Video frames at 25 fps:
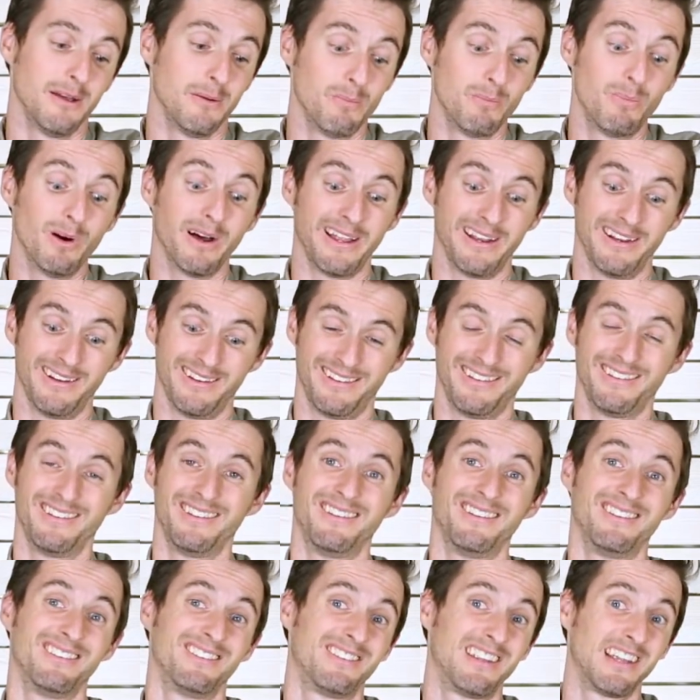But
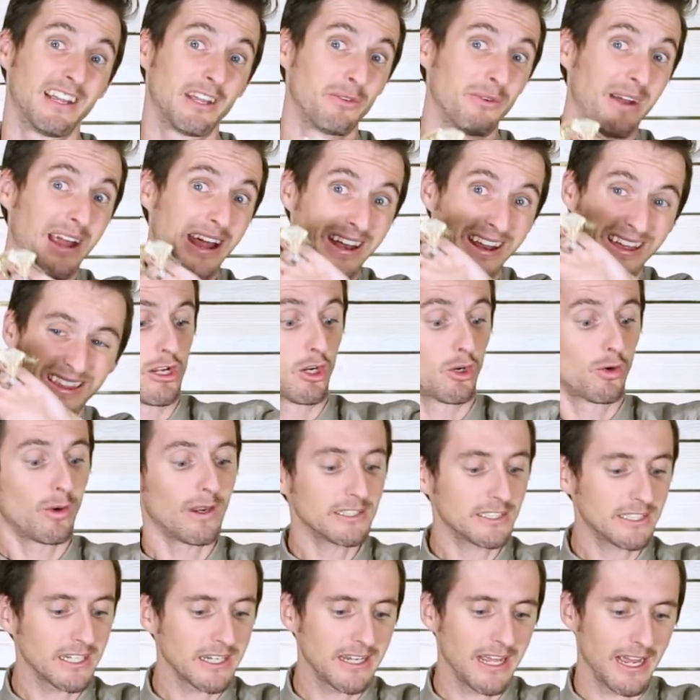Stinkin Rad.
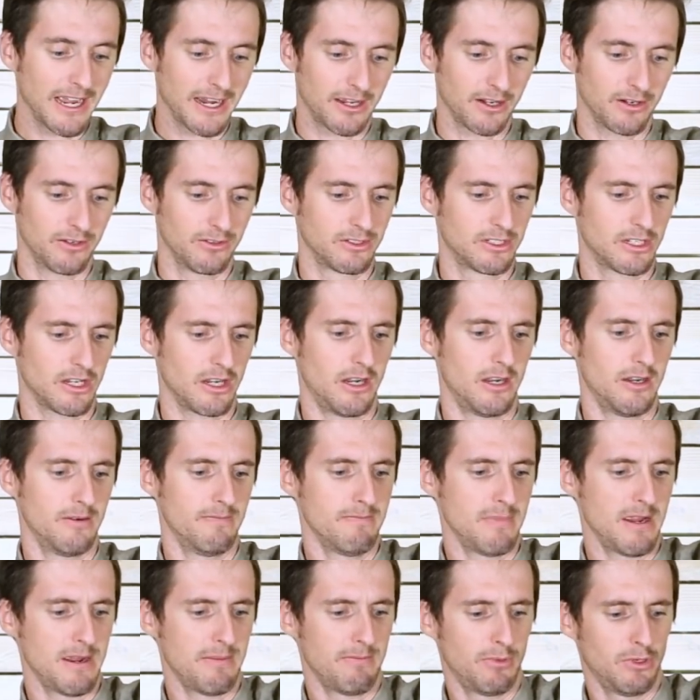Crested geckos are
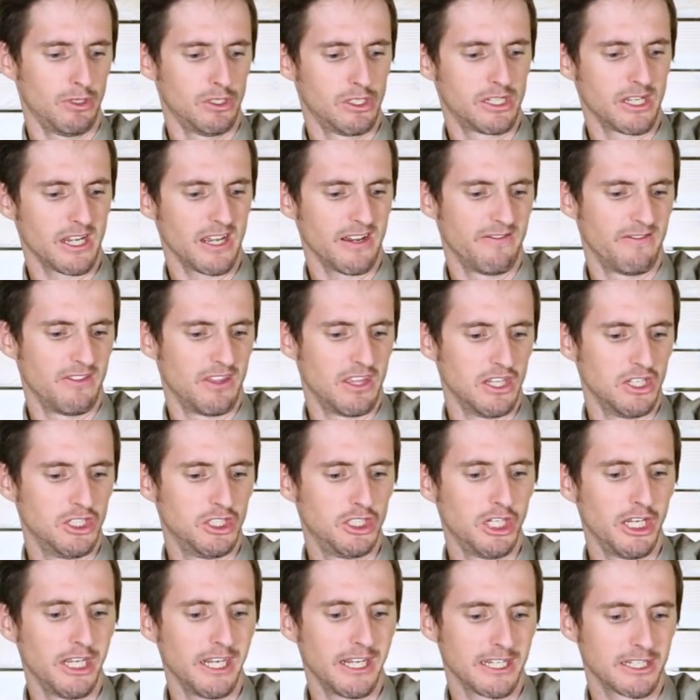members of the
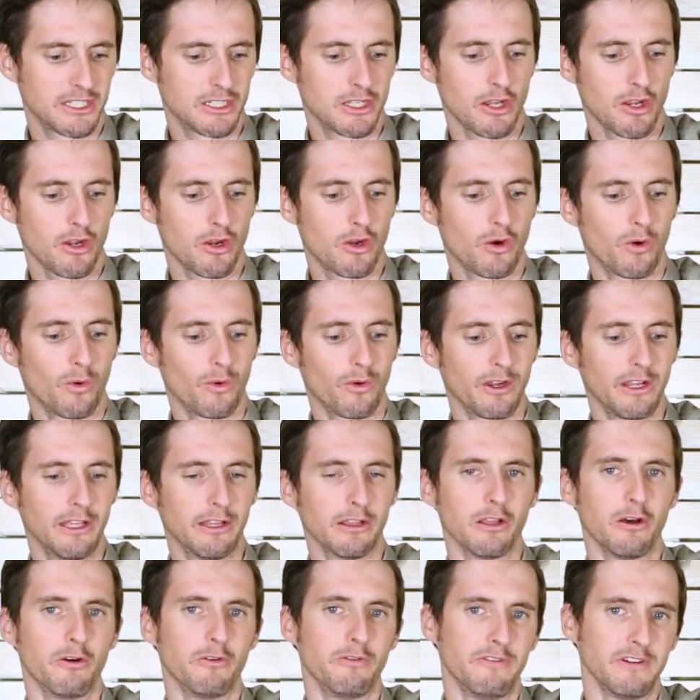genus
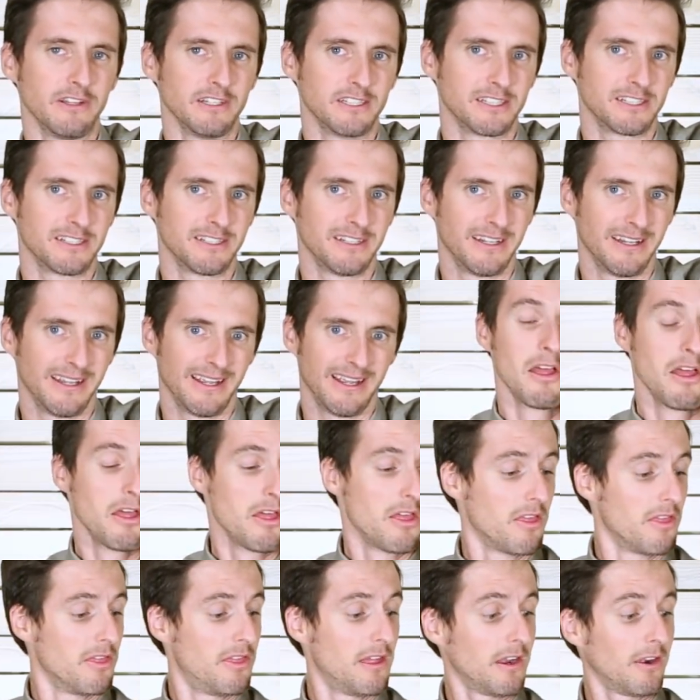Correlophus.
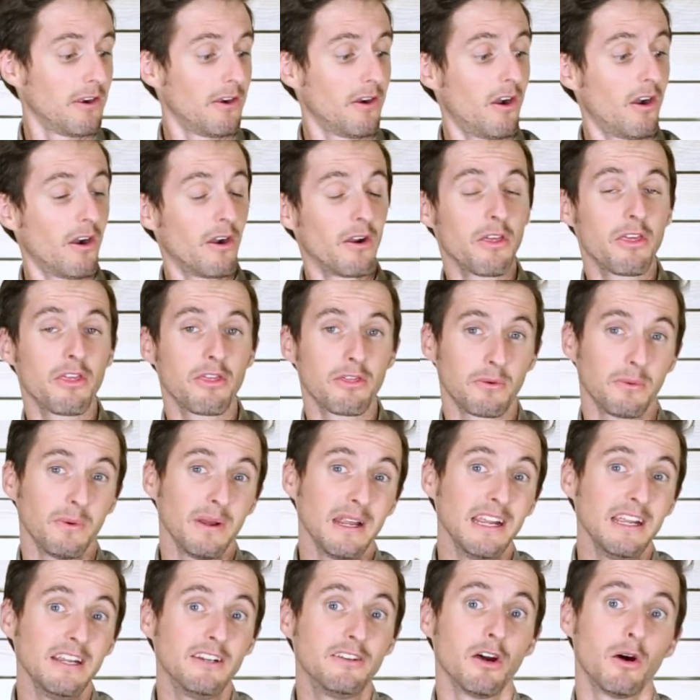There are
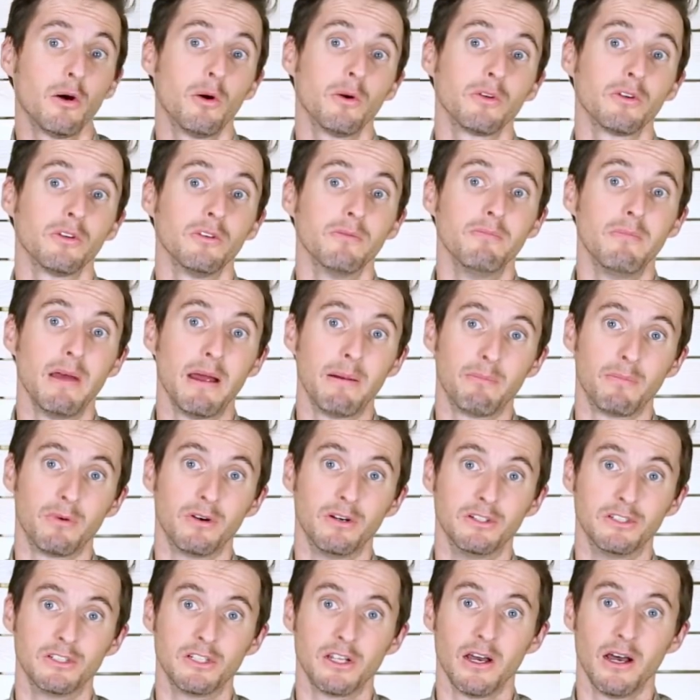3 total
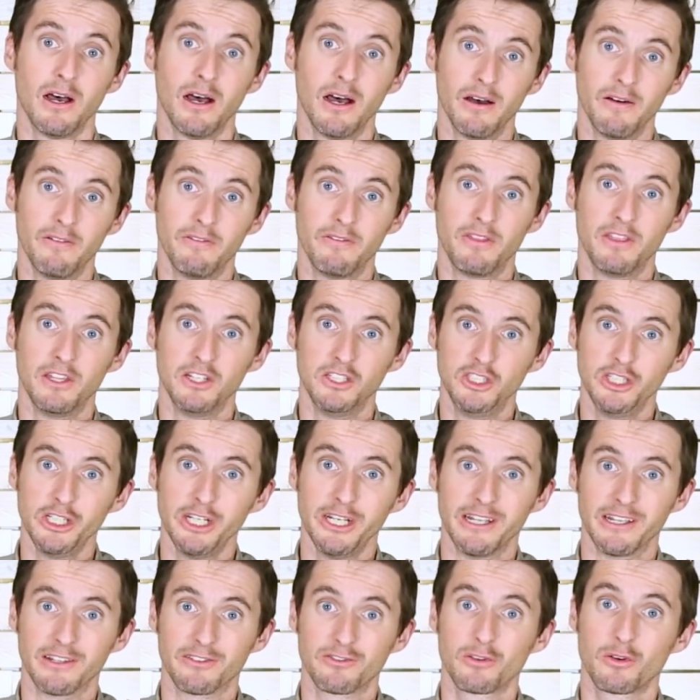members of the
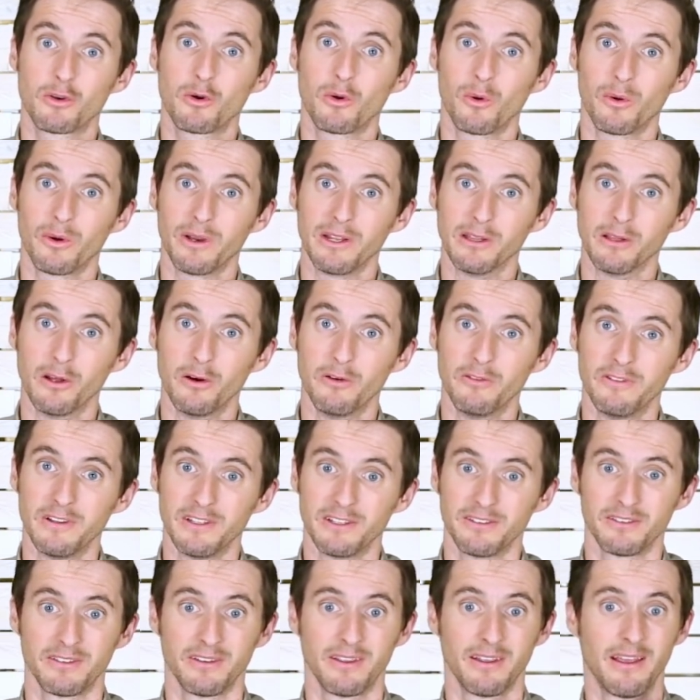genus
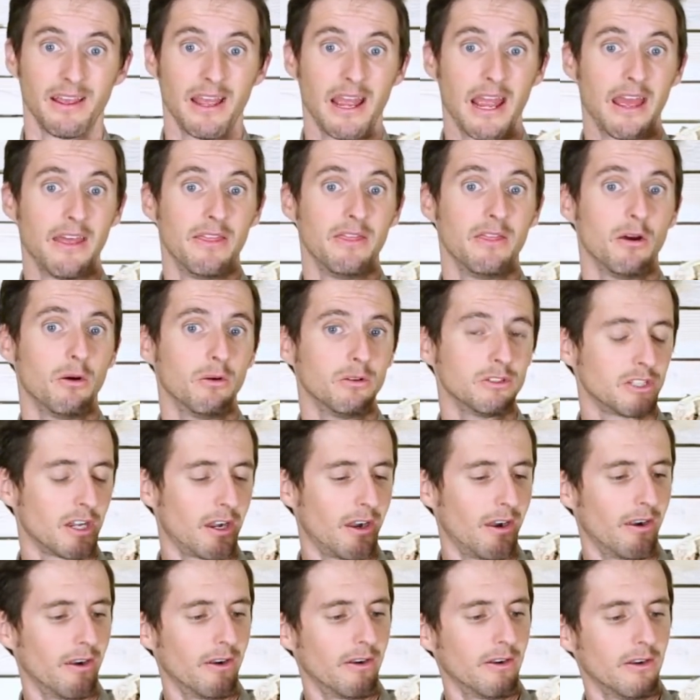Correlophus, and those
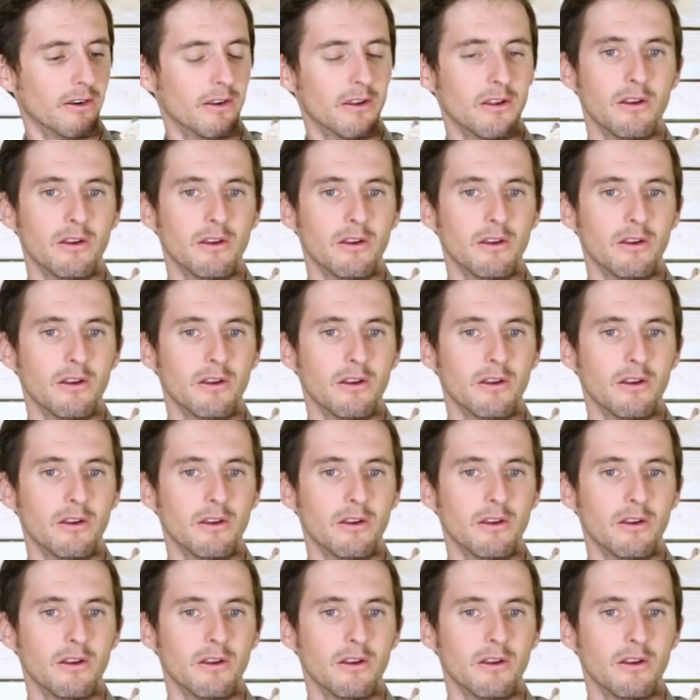are